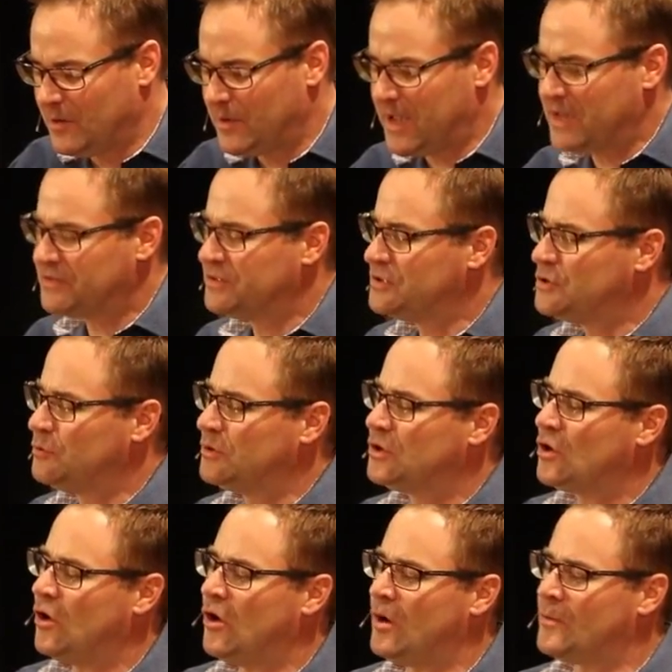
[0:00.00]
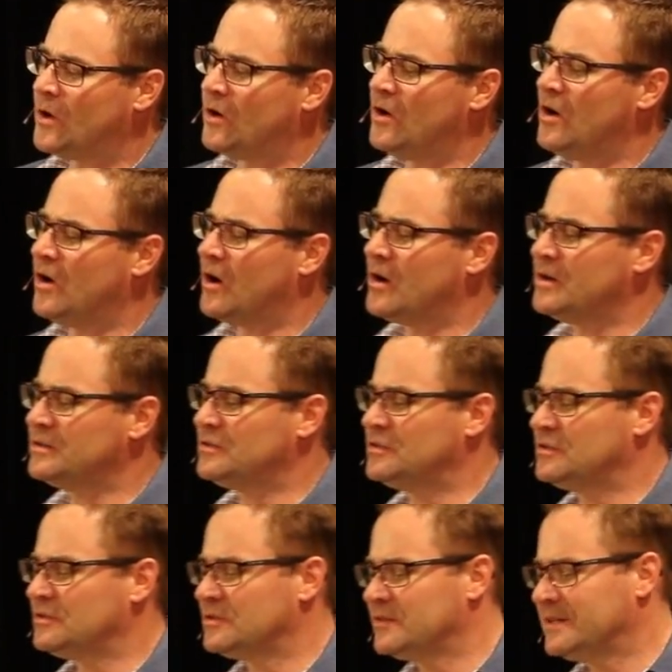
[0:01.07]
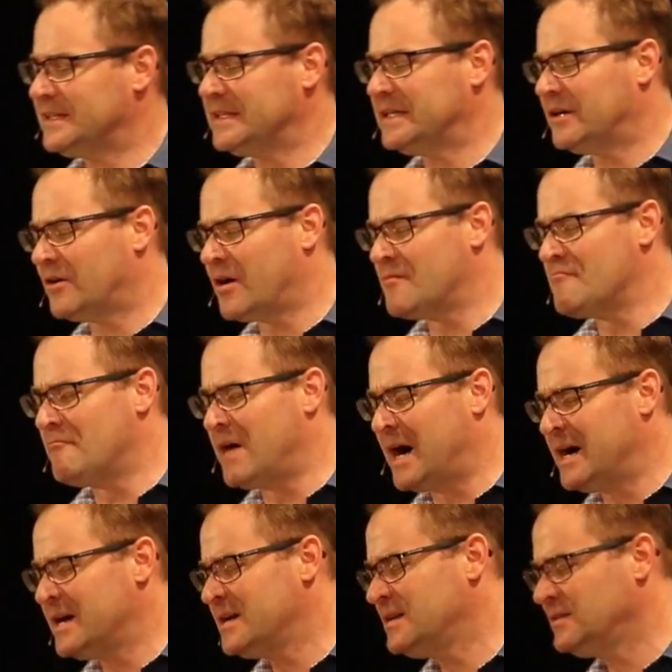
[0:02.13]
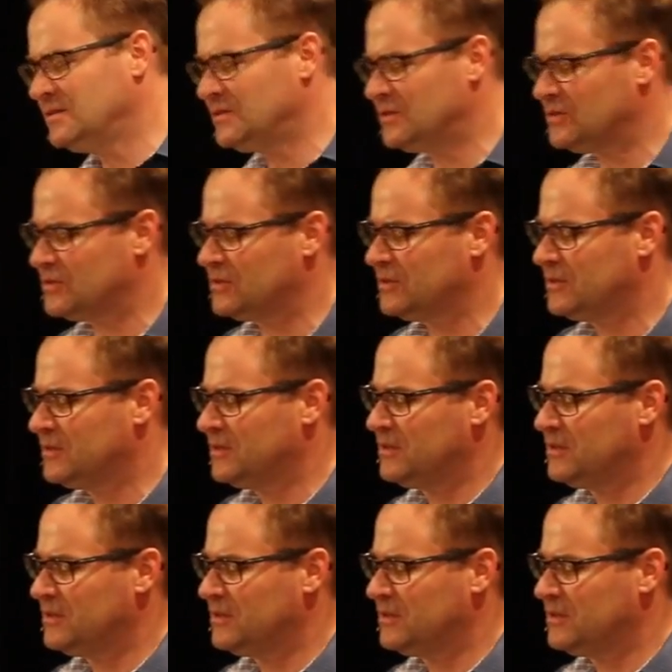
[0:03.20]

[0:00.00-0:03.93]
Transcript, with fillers: We ask that you would calm our hearts, clear our minds,